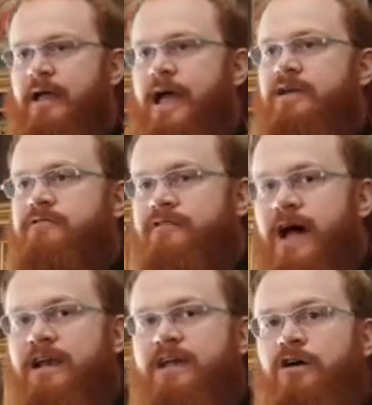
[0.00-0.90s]
And
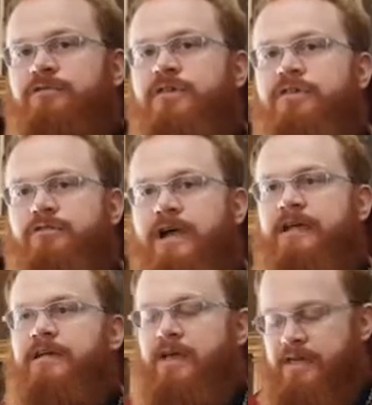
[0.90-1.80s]
finally, of the three,
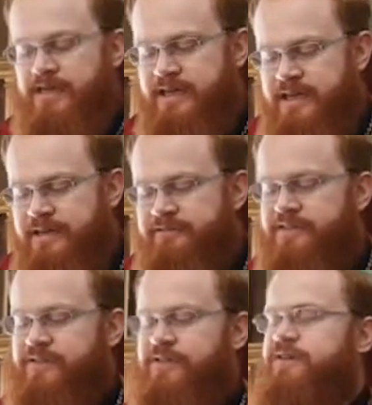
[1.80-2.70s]
the gifts